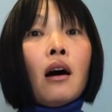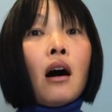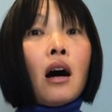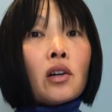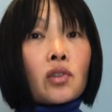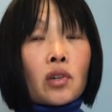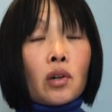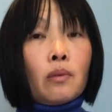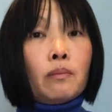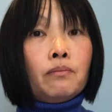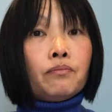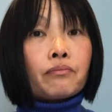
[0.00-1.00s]
Also,
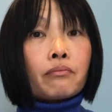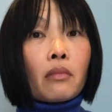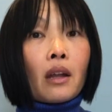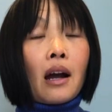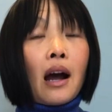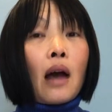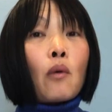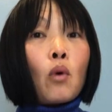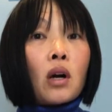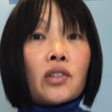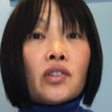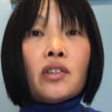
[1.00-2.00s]
I
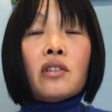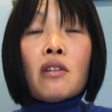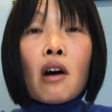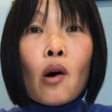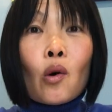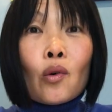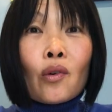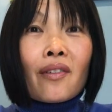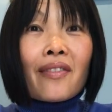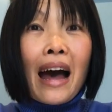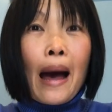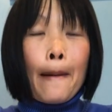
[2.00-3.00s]
want you to know
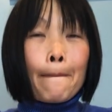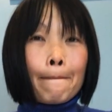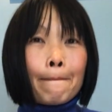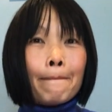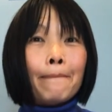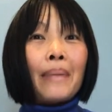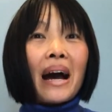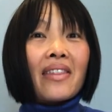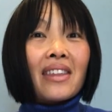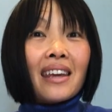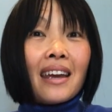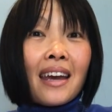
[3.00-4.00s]
that by
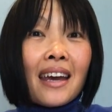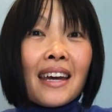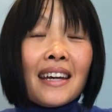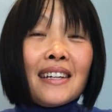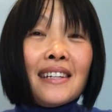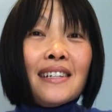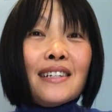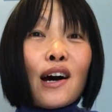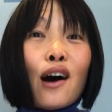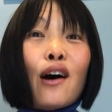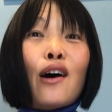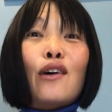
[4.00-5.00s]
the end
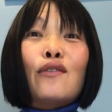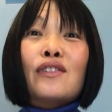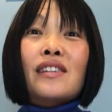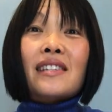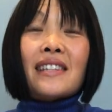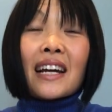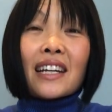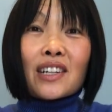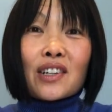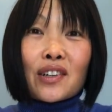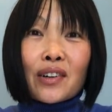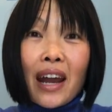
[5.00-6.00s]
of
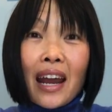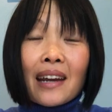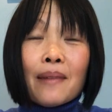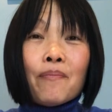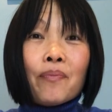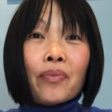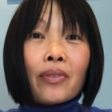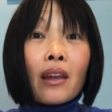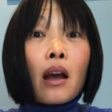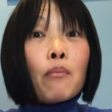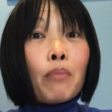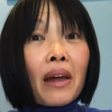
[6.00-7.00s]
2nd grade,
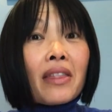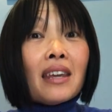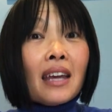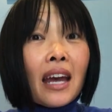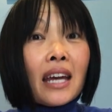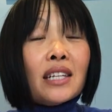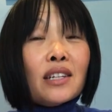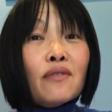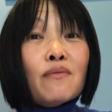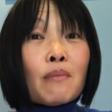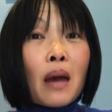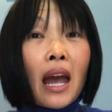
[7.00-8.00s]
by the end
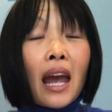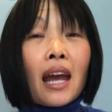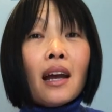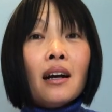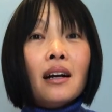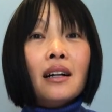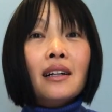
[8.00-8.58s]
of May,